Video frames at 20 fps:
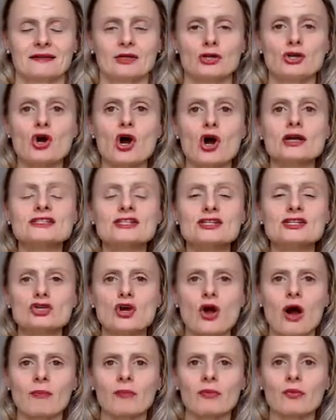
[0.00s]

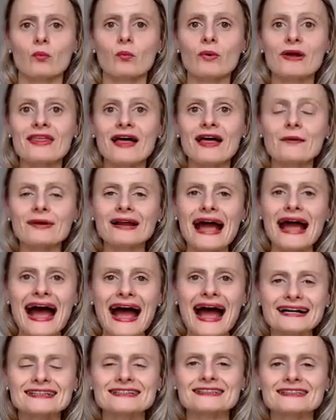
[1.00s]
non-stop, without
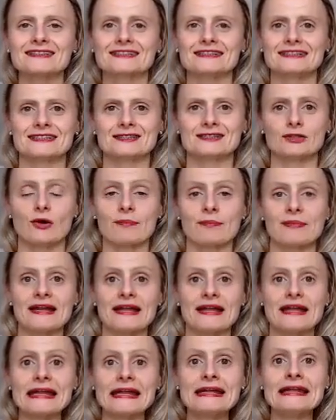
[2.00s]
actually stopping.
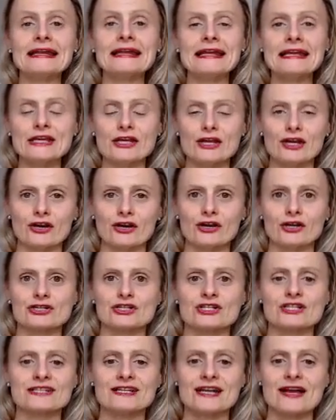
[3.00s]
In a year,
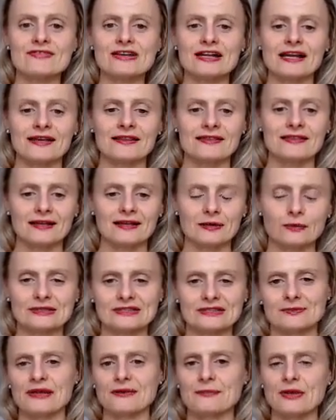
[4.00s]
just having, I think it
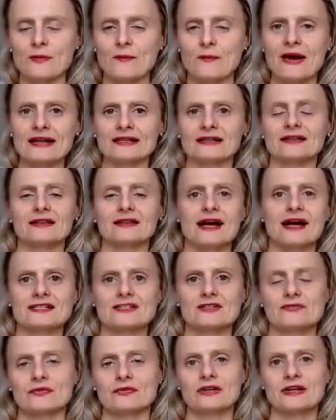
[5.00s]
was maybe one
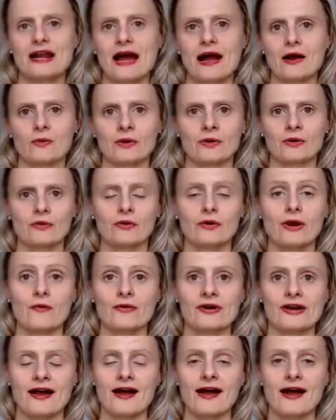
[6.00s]
class for an hour or hour
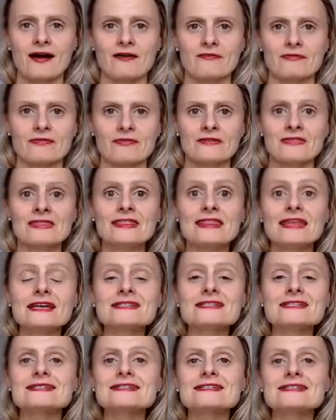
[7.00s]
and a half.
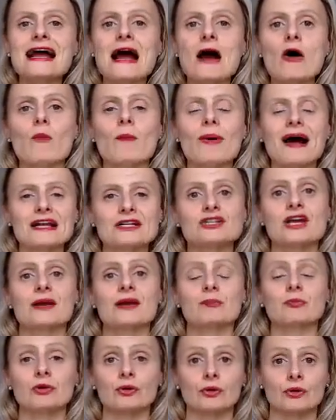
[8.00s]
This is how much I
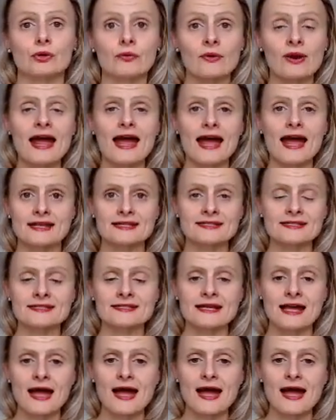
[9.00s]
progressed